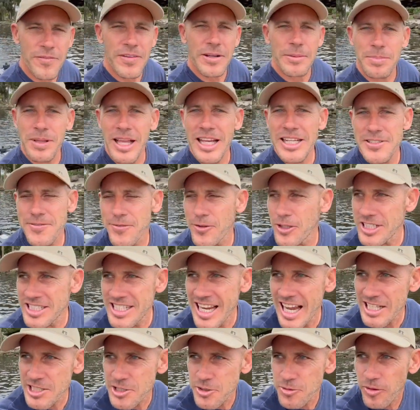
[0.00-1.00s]
place for a
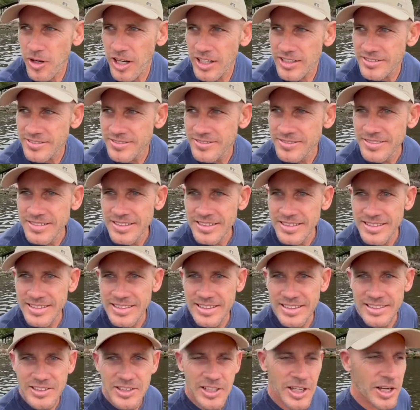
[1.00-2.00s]
test run.
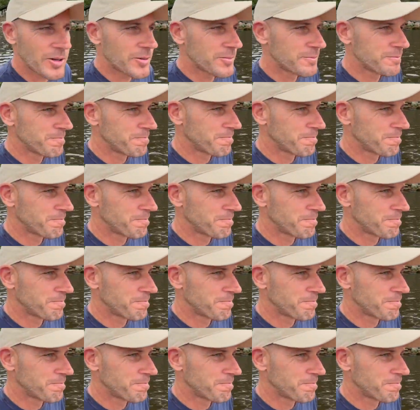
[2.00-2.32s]
So